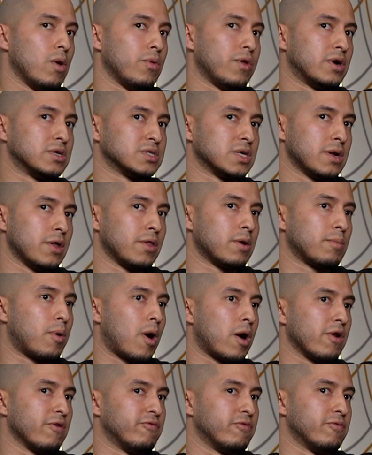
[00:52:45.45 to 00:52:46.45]
there's another
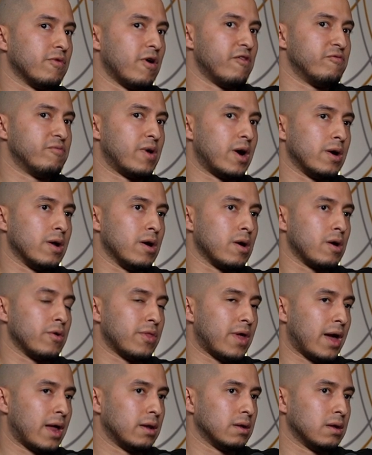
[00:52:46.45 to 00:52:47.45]
part of, of bare knuckle
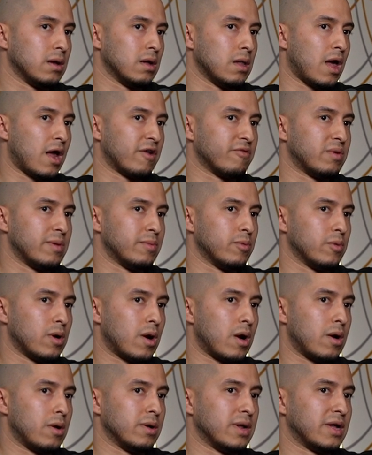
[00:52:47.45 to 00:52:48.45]
that a lot of people
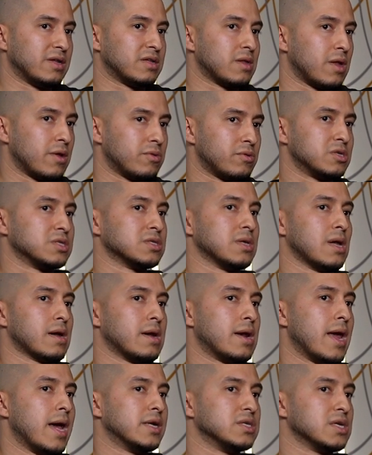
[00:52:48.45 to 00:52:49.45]
aren't. It, there's like
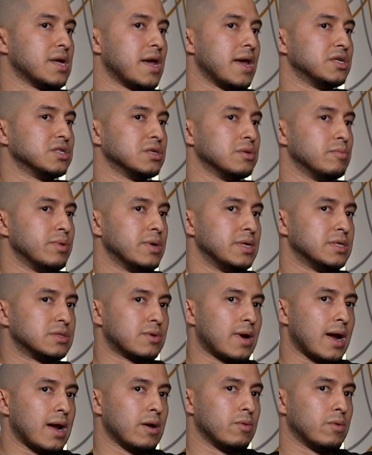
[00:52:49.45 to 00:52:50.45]
an education piece,
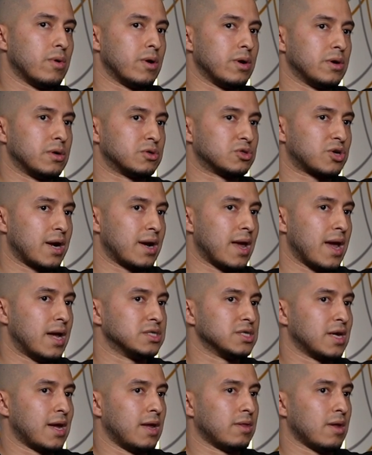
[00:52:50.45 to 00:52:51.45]
right, where you're trying to
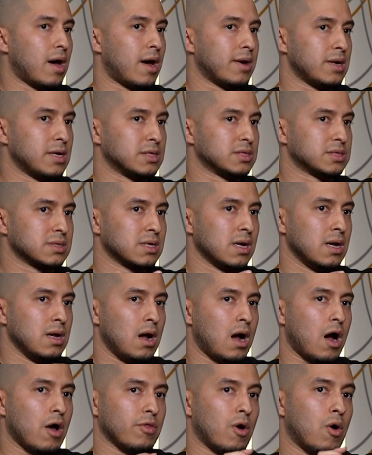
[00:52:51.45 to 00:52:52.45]
educate the audience.
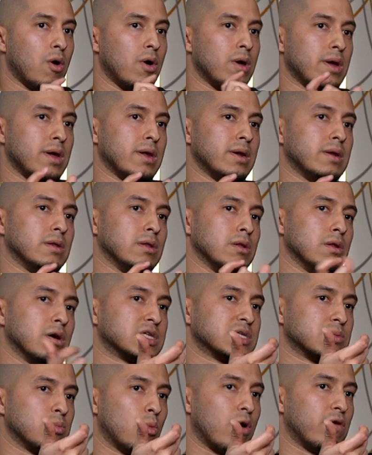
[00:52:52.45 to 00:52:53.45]
Although it
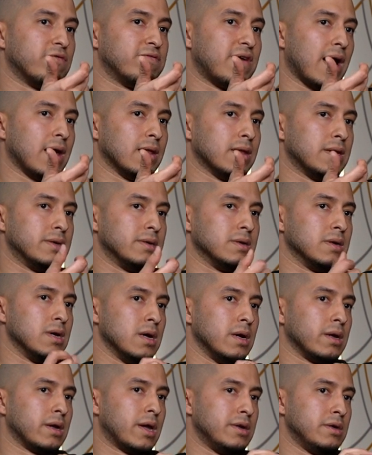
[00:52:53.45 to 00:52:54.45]
looks more violent,
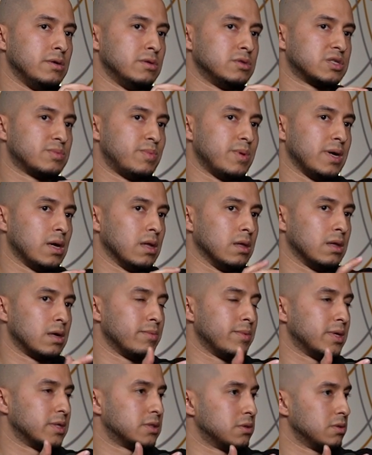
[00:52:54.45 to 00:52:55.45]
can you speak a little
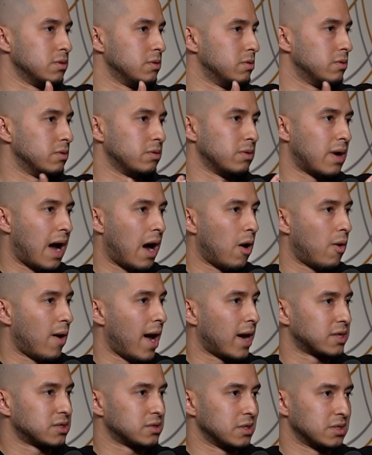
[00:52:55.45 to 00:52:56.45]
bit to how
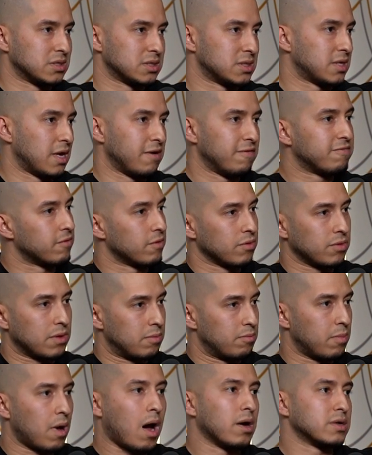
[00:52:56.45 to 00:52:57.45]
actually it's safer
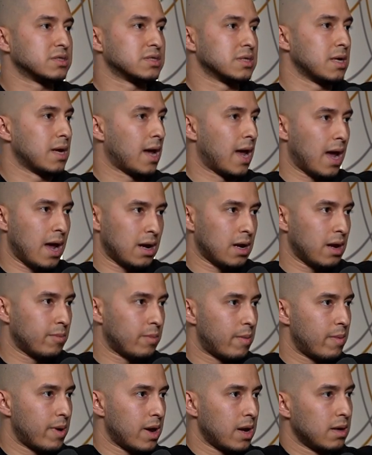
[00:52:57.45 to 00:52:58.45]
than boxing and
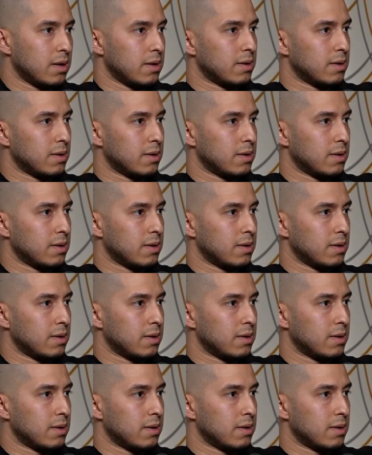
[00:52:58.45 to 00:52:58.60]
MMA?